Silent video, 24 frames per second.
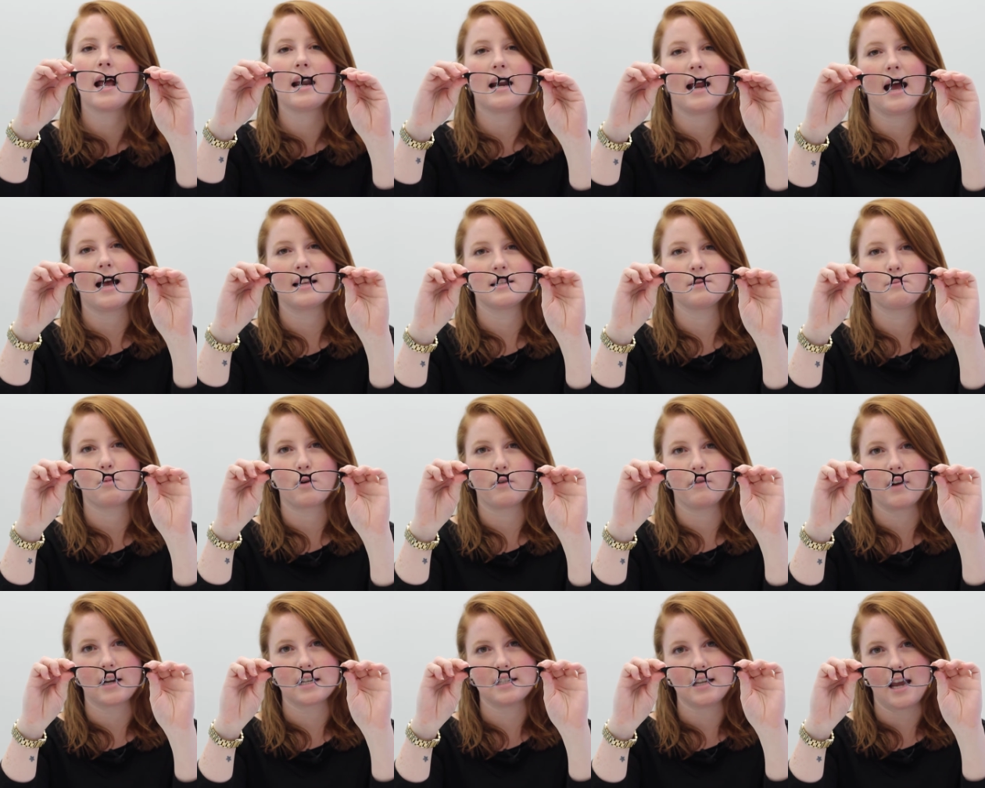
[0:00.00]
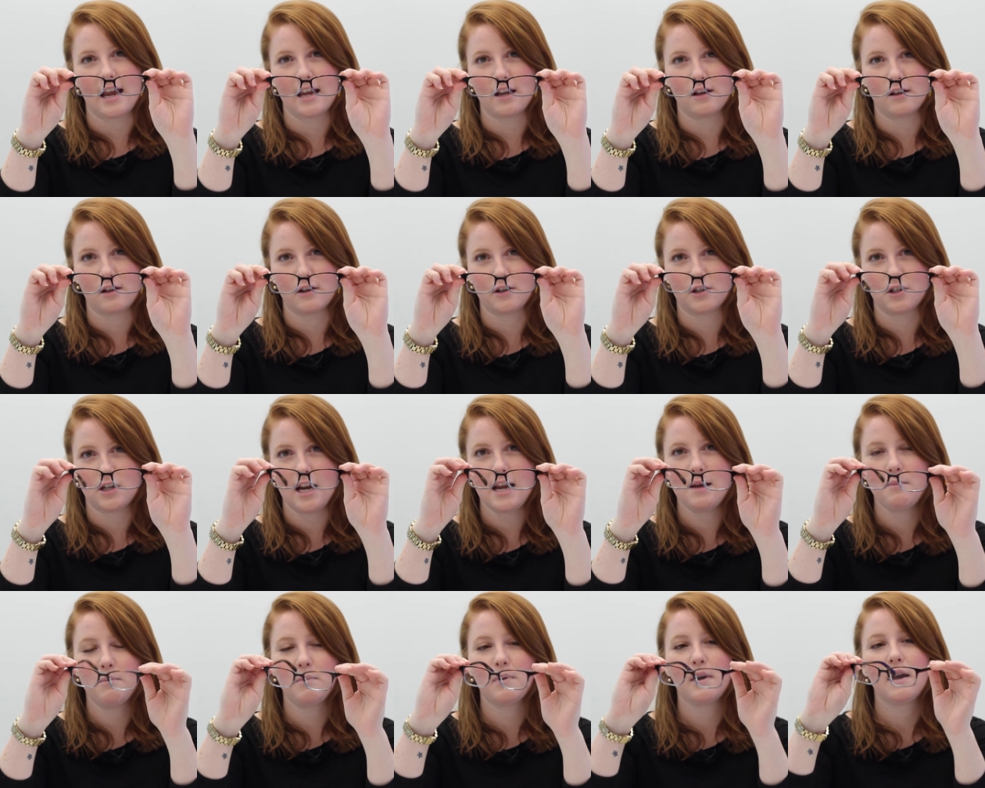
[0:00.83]
and it has a more rectangular
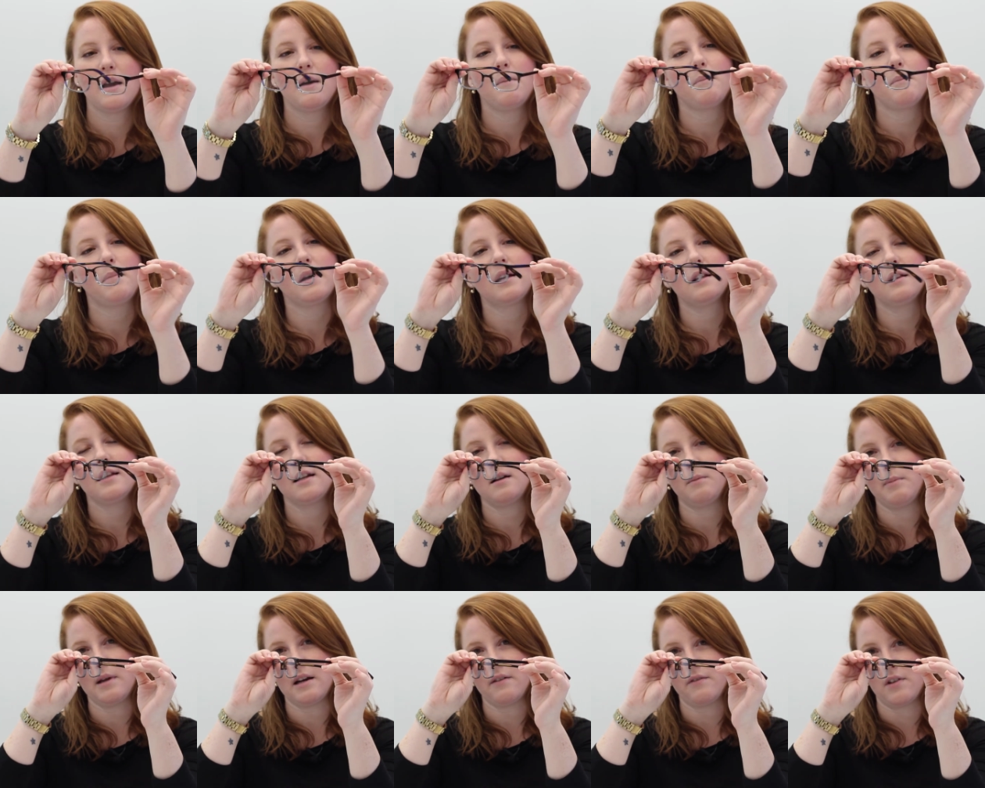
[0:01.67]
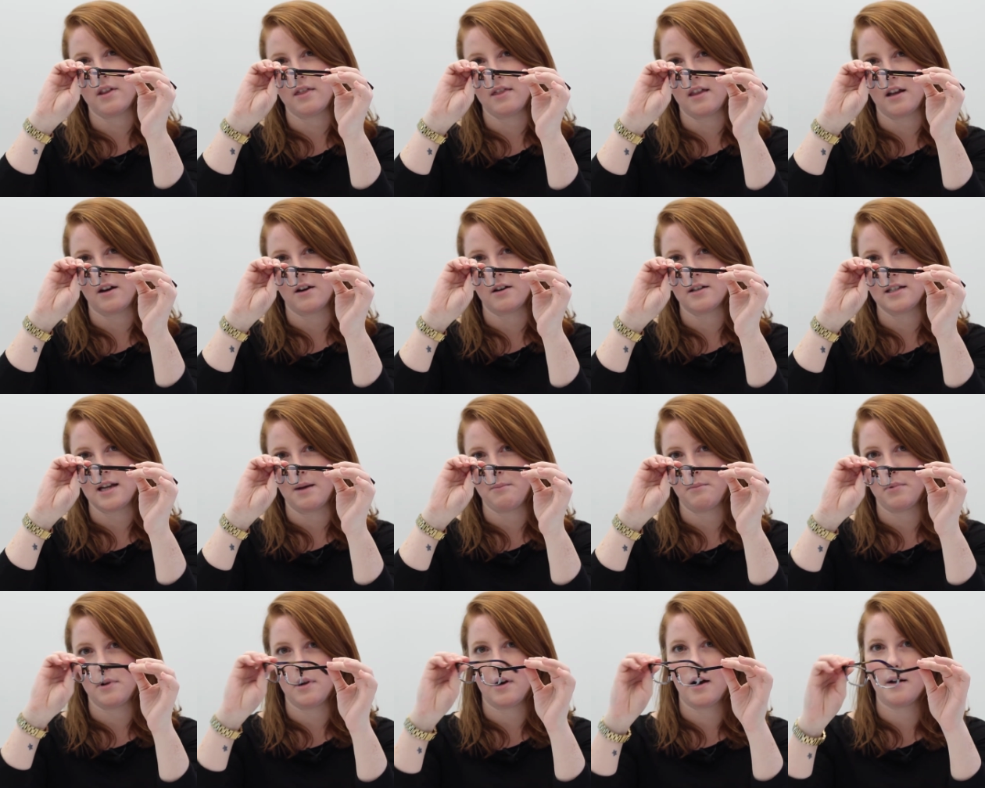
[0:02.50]
shape, but a little bit of a thinner
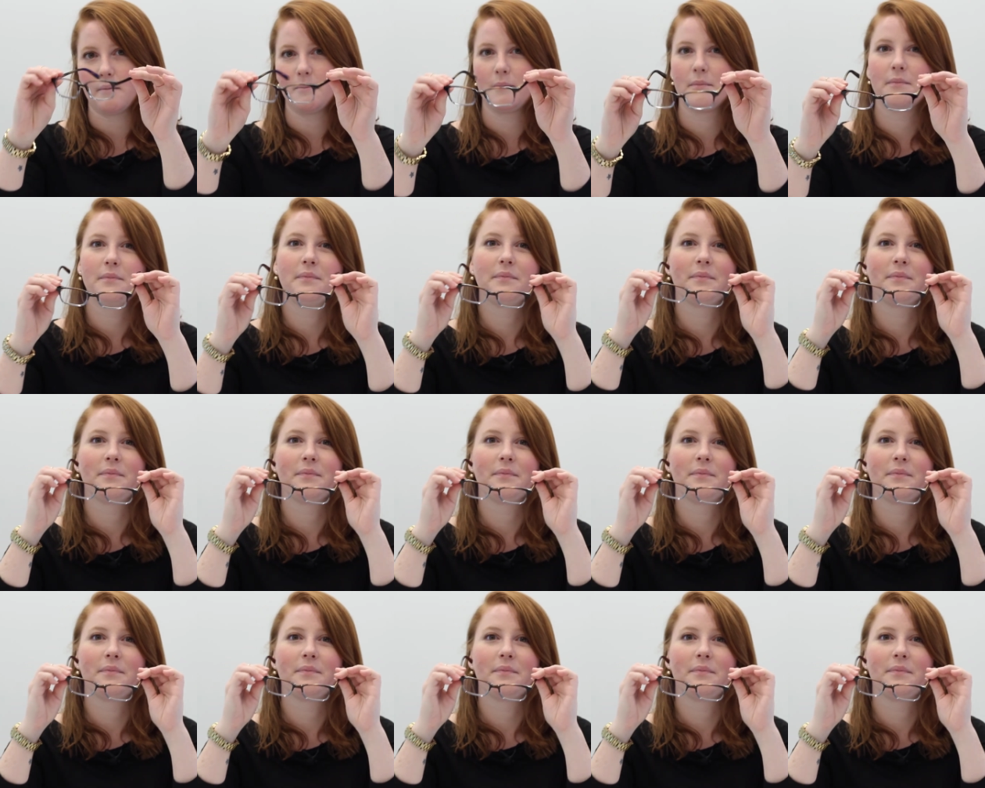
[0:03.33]
temple arm.